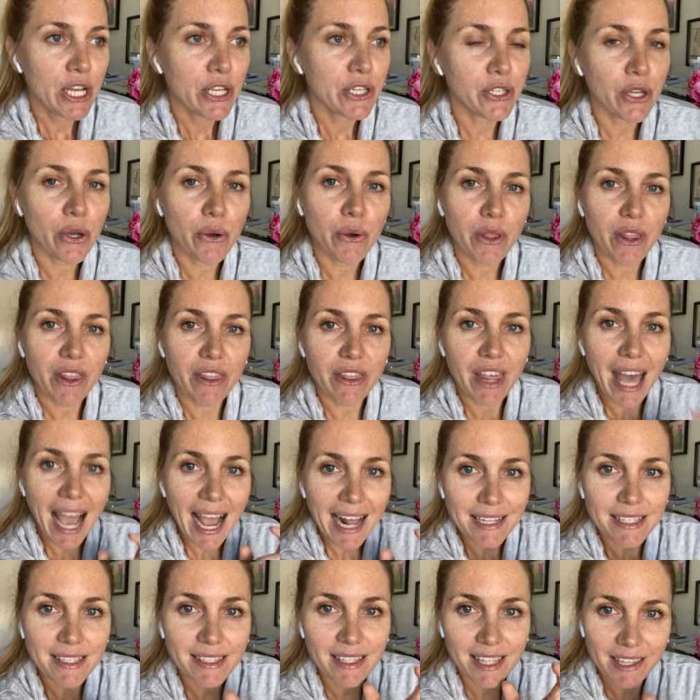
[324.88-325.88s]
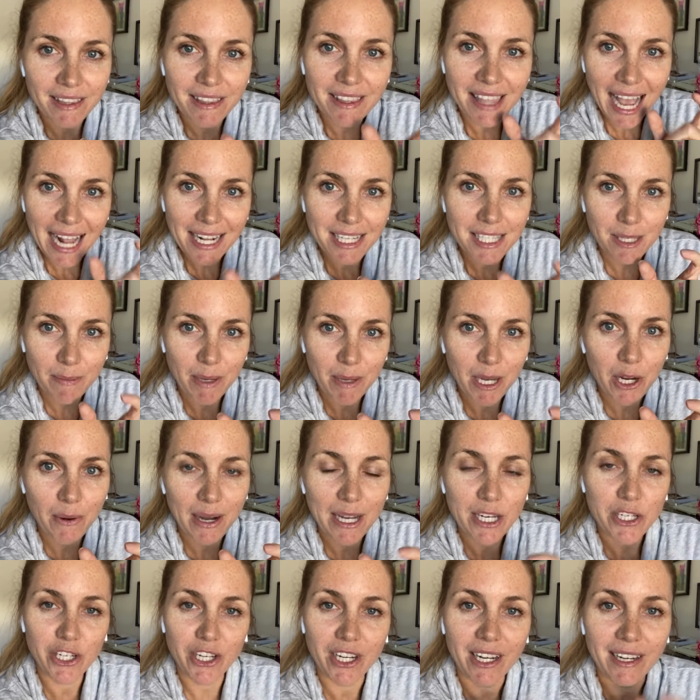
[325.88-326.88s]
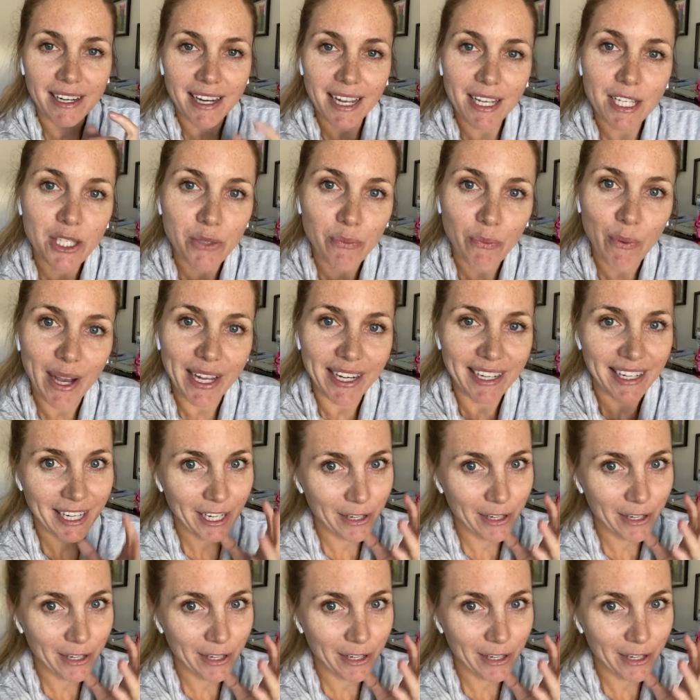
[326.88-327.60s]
So that's the big question. And guess what?